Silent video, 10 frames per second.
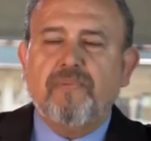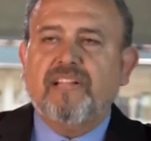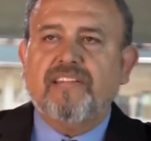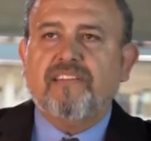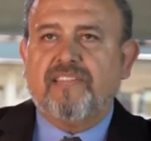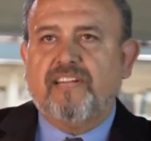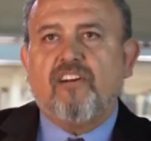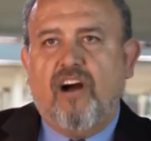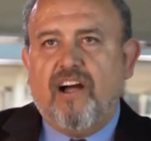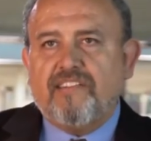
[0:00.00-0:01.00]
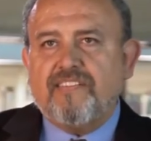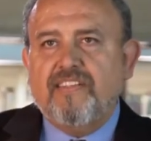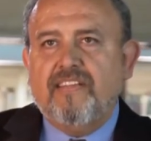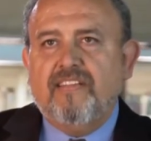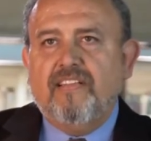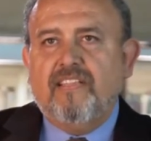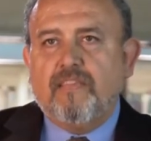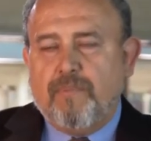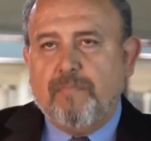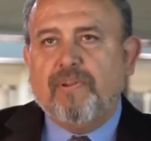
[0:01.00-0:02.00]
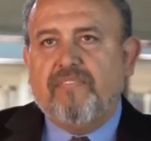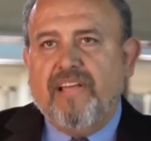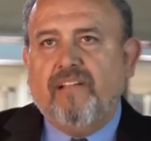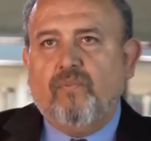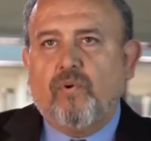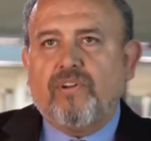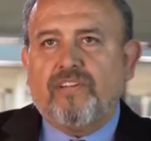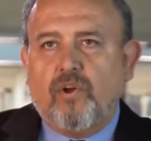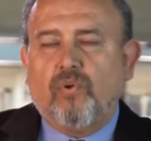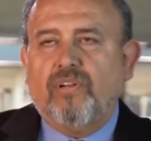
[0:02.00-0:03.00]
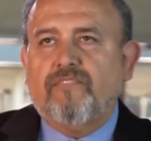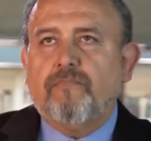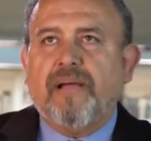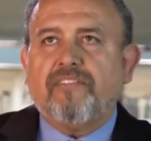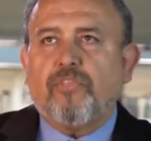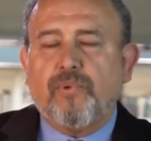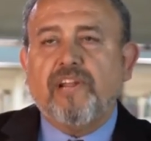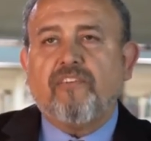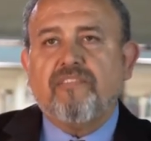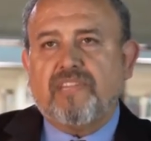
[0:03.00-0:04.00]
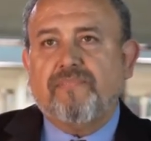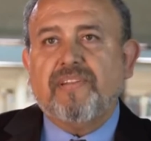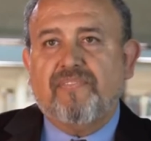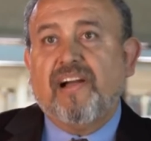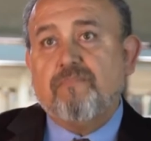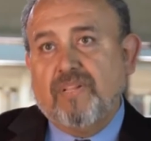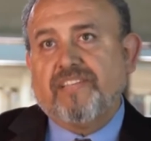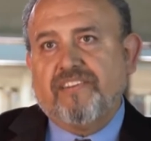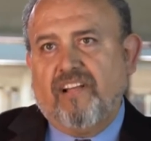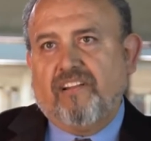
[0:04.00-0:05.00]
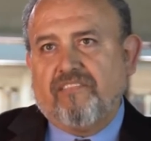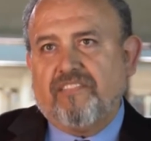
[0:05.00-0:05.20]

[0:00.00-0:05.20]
million is going to cost the people of Elbert a total of about $375 million.